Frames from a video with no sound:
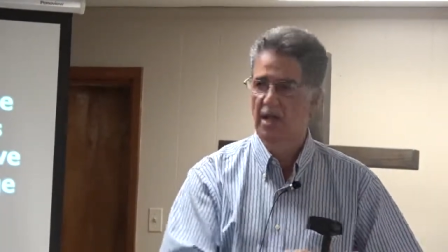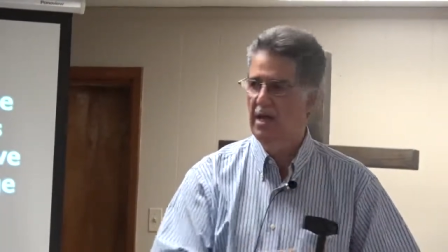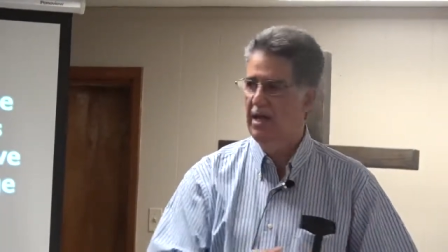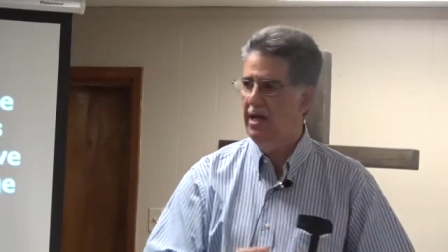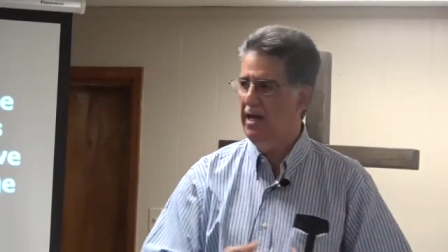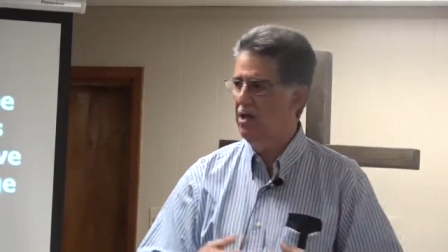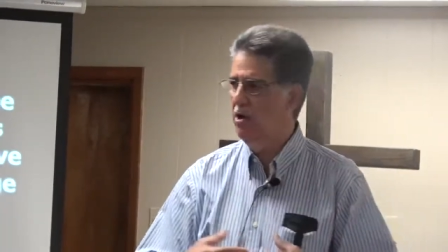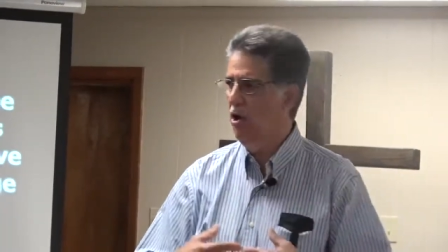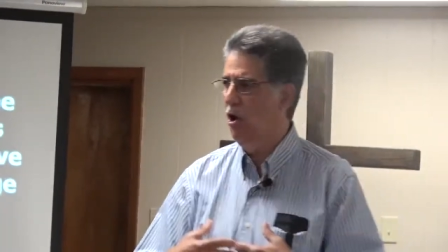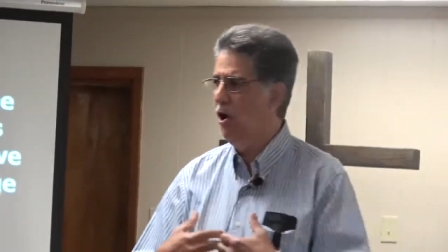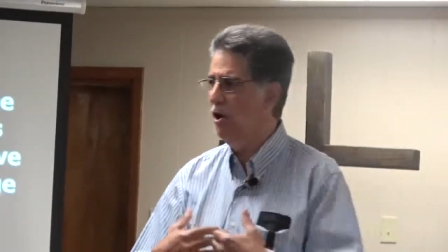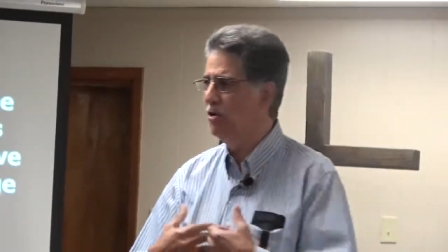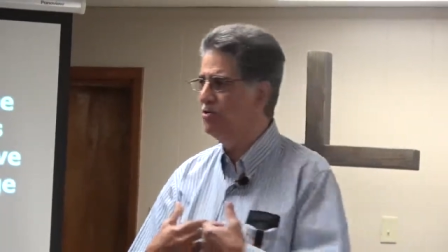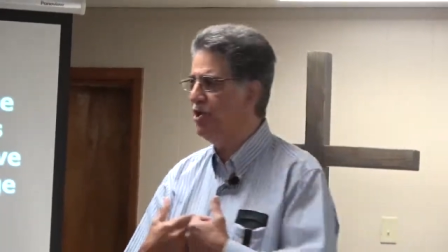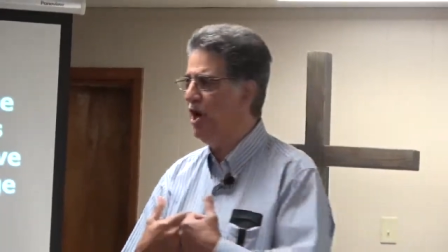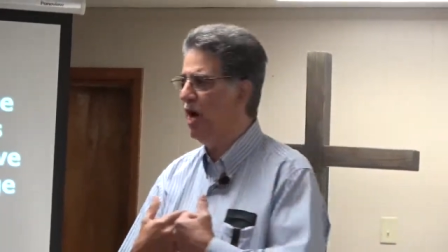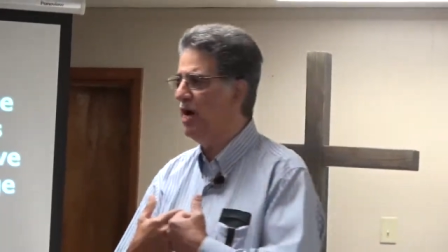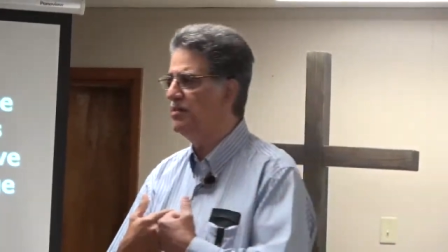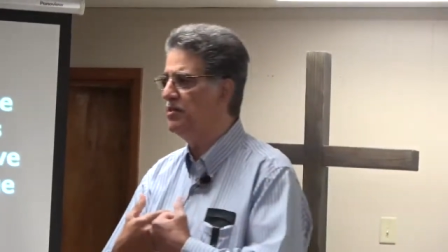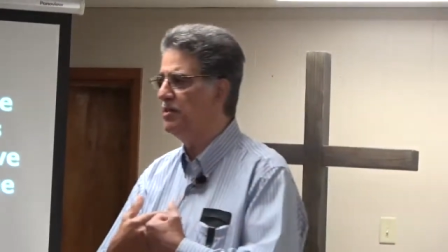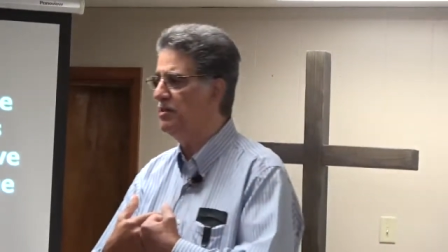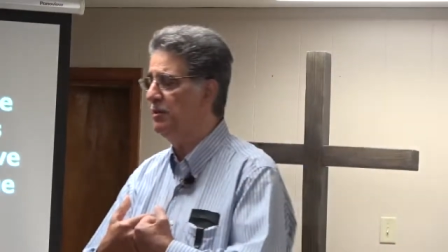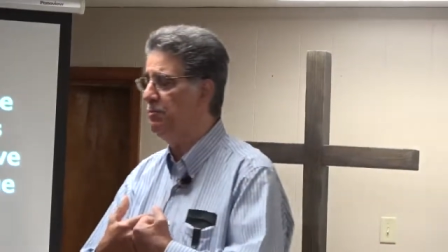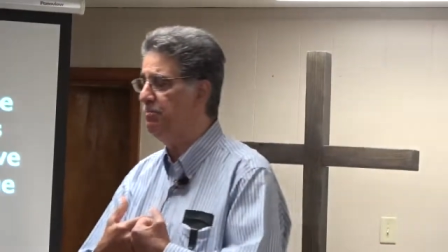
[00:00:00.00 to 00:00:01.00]
and hold
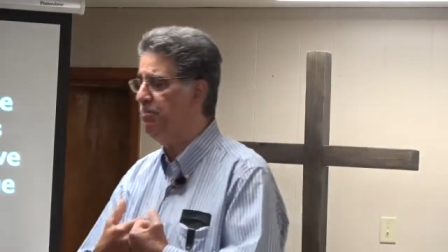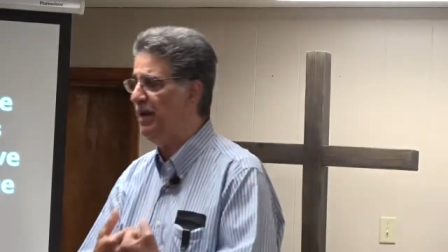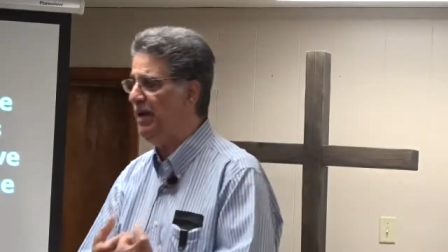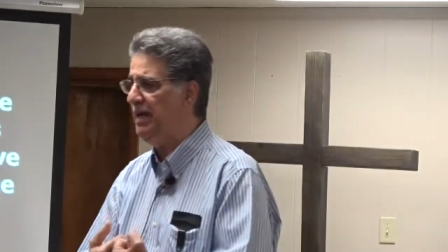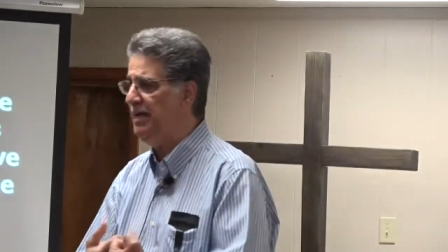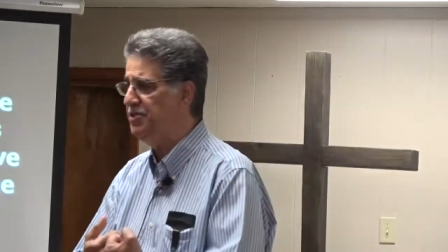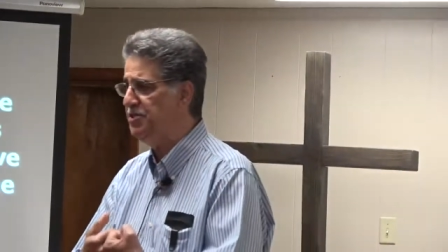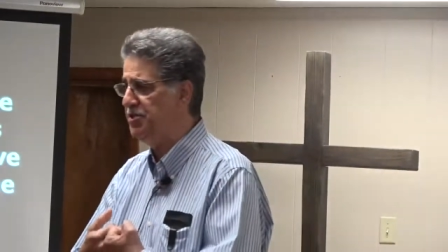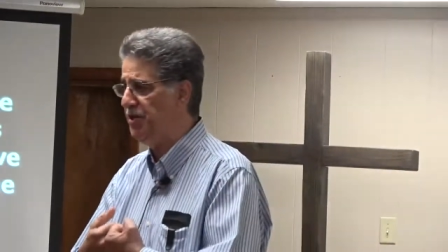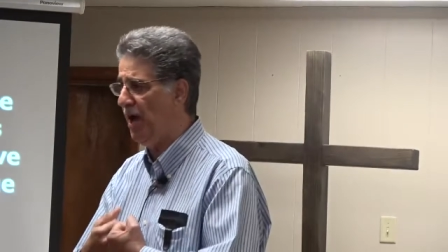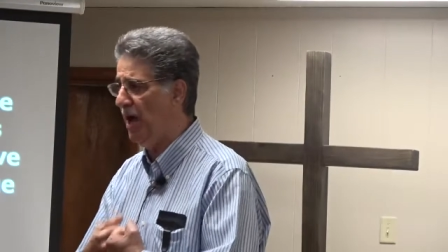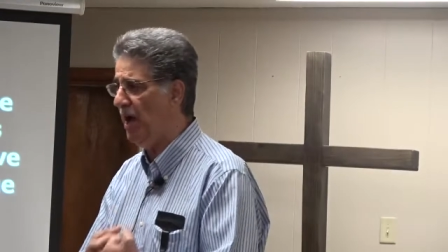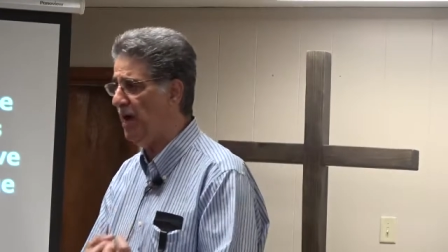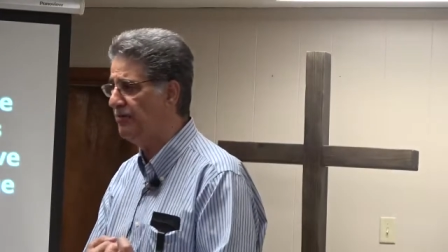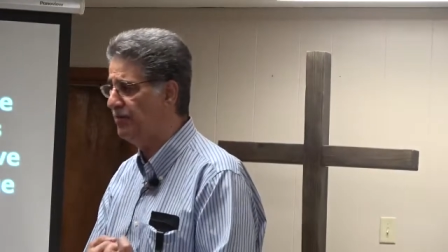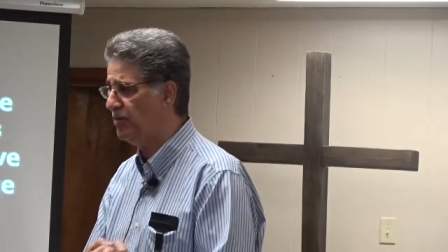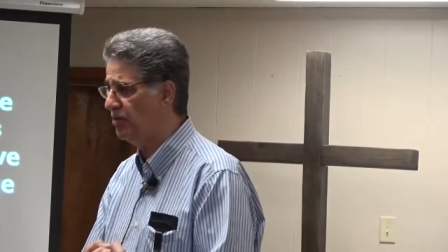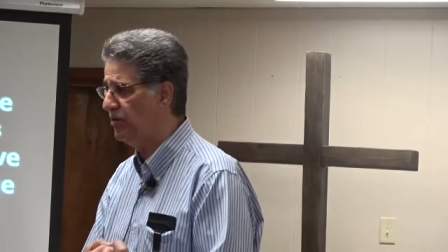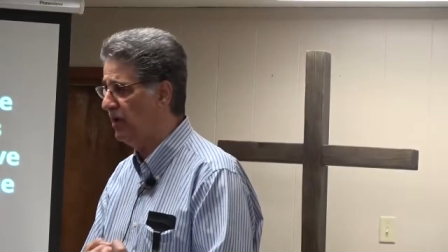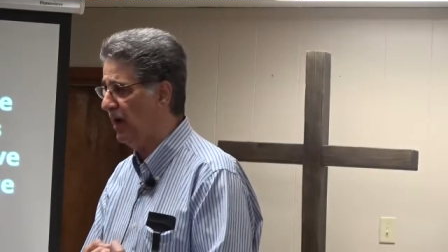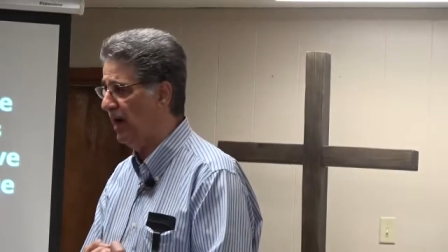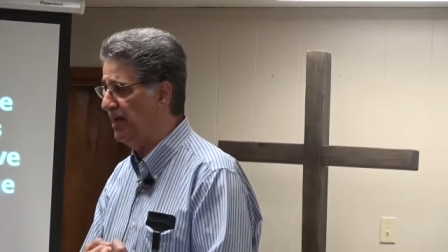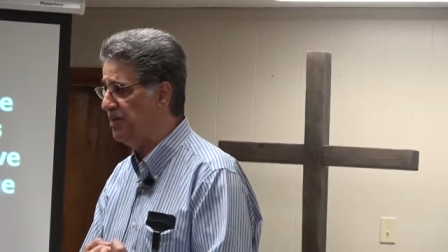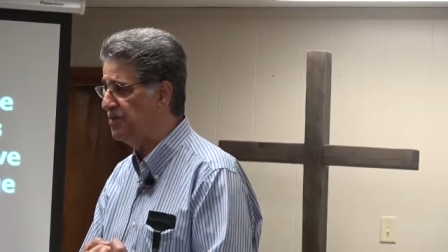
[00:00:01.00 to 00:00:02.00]
on to the peace of
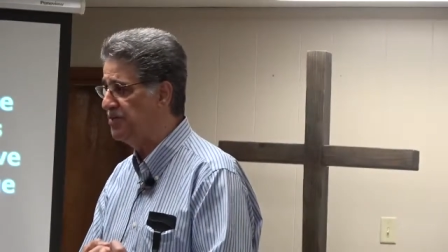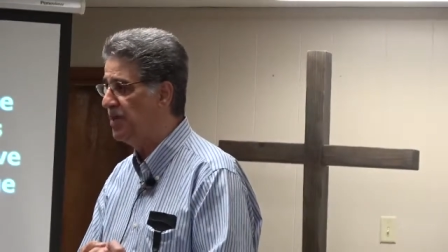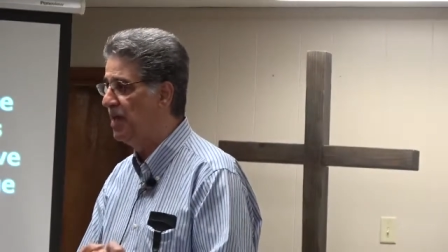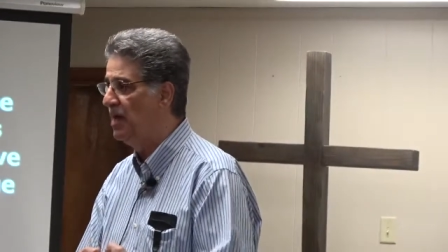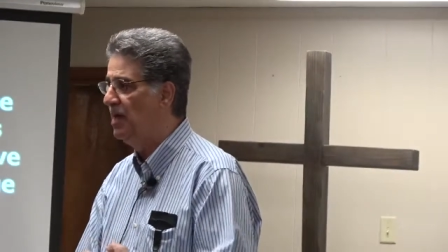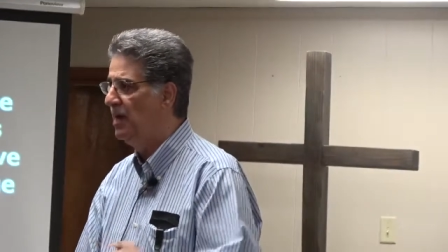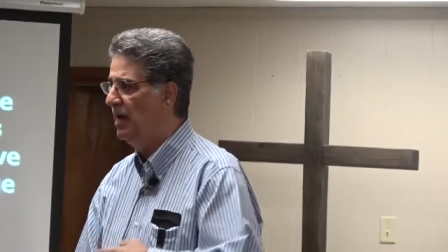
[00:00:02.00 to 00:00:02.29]
Christ